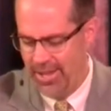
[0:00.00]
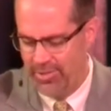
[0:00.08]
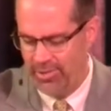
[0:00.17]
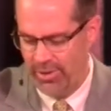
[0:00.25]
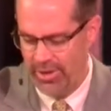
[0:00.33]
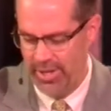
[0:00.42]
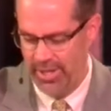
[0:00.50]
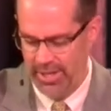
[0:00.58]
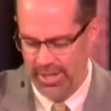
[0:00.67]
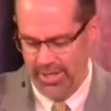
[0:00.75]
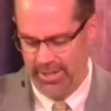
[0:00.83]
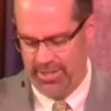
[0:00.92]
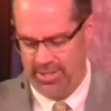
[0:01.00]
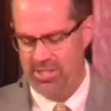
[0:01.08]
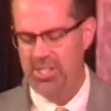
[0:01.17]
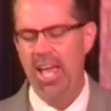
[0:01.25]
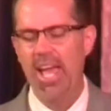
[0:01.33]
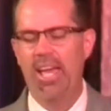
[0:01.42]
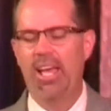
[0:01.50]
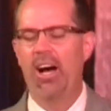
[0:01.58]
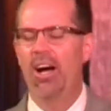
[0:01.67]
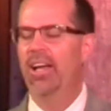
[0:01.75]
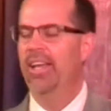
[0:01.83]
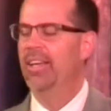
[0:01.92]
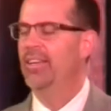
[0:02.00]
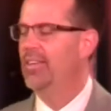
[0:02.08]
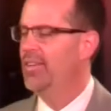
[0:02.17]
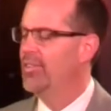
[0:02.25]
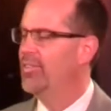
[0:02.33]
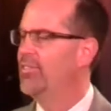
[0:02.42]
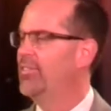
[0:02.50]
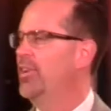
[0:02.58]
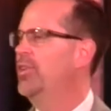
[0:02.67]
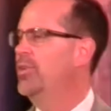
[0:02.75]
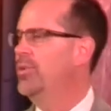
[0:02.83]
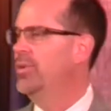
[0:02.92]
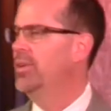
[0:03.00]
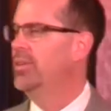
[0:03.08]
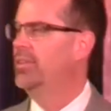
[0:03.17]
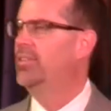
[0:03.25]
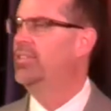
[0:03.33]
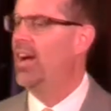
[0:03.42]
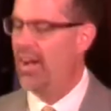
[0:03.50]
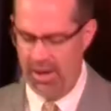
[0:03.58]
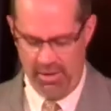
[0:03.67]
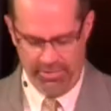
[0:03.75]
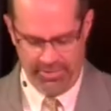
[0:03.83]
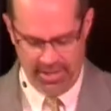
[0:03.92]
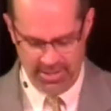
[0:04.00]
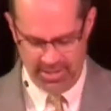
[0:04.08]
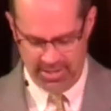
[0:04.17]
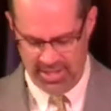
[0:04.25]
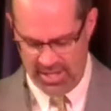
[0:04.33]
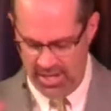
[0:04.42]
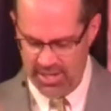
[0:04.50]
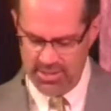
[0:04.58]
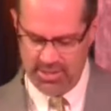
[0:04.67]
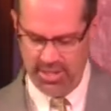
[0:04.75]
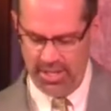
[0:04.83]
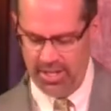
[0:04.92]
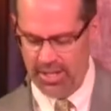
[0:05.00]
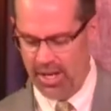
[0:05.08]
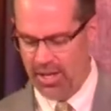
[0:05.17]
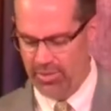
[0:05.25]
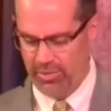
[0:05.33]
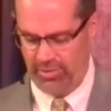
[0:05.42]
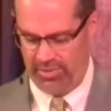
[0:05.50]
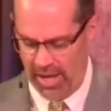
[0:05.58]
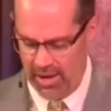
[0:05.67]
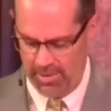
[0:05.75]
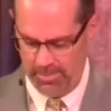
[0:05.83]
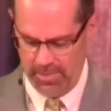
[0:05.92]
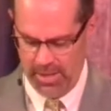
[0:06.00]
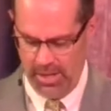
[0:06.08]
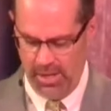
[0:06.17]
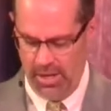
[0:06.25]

And so to stay kind is so tough because it's constant and nonstop.